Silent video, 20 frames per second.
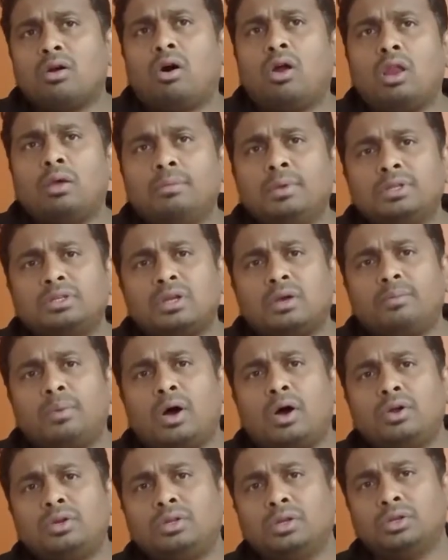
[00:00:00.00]
column is
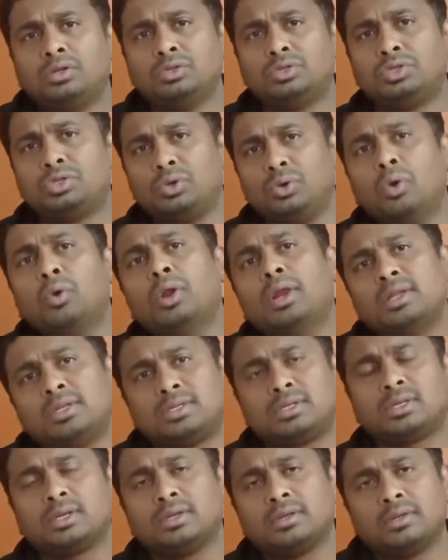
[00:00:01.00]
about to-do
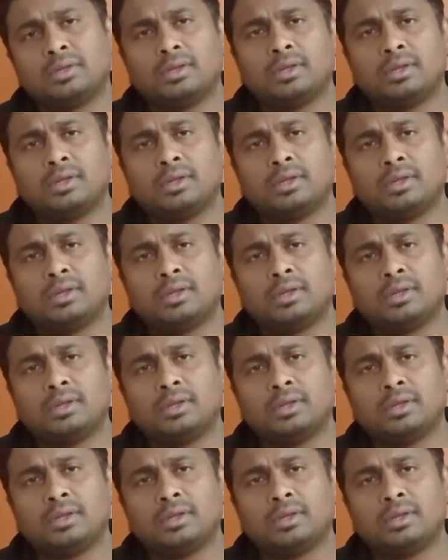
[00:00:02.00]
list,